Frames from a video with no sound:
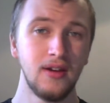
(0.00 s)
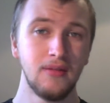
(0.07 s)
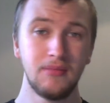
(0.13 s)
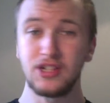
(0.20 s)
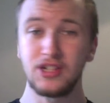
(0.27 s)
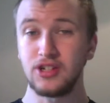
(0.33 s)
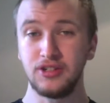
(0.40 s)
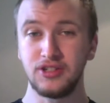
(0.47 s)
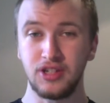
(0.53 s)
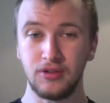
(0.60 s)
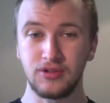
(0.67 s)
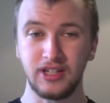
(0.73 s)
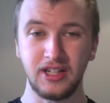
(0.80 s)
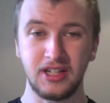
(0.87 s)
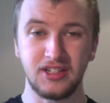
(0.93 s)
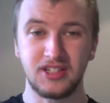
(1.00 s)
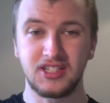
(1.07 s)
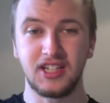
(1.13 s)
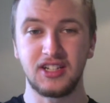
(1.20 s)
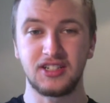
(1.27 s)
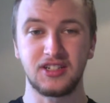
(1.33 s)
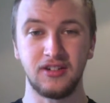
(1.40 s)
Missions usually
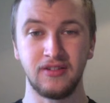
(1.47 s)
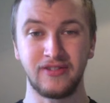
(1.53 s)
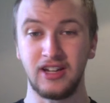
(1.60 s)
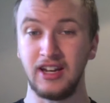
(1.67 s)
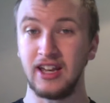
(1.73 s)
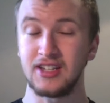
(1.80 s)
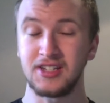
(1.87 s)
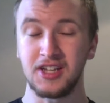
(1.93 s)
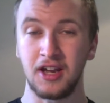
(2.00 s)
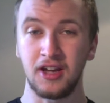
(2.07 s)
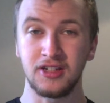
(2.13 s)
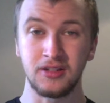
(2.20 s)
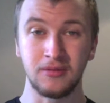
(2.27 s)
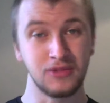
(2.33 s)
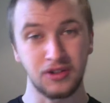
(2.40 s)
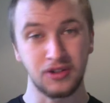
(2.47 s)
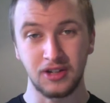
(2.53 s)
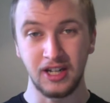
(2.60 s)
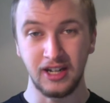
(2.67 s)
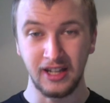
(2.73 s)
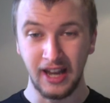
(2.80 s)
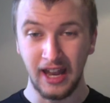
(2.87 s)
consist of collecting items or
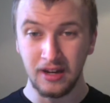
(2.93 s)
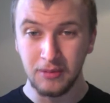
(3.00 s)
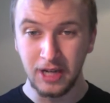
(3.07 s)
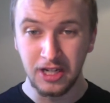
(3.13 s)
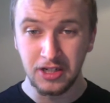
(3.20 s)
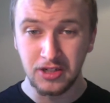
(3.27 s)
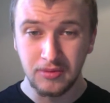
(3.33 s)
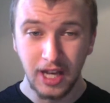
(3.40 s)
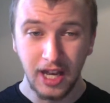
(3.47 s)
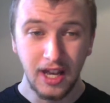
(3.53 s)
killing enemies,